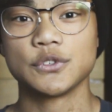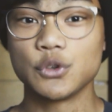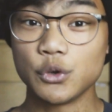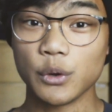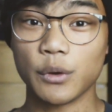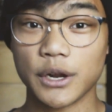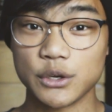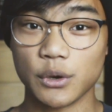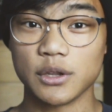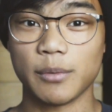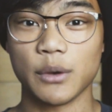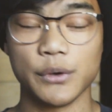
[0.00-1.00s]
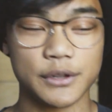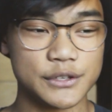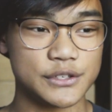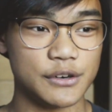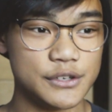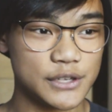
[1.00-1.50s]
So doing what I do on the bi-weekly
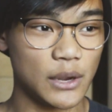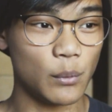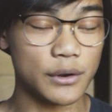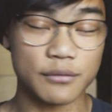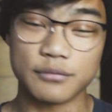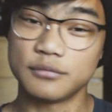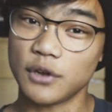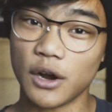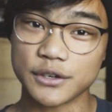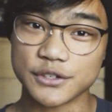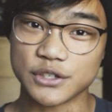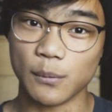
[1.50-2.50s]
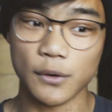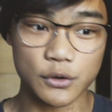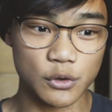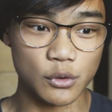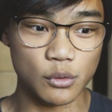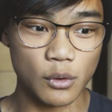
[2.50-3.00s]
series, I went and talked to someone
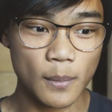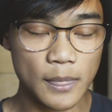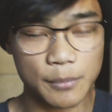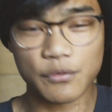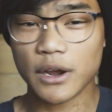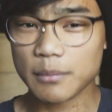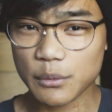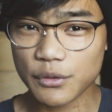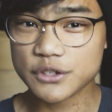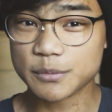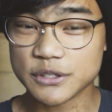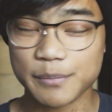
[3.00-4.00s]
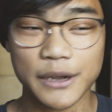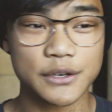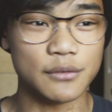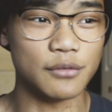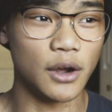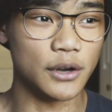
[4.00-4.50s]
who provided me with his
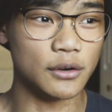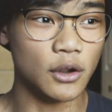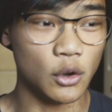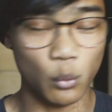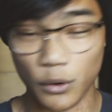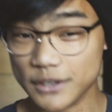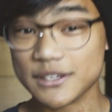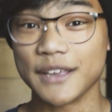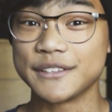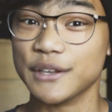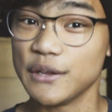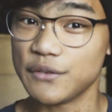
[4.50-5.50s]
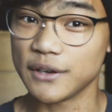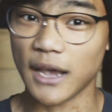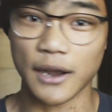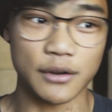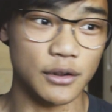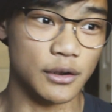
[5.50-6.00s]
perspective on what it's like to live in
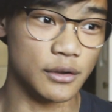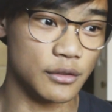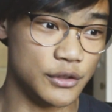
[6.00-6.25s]
Canada,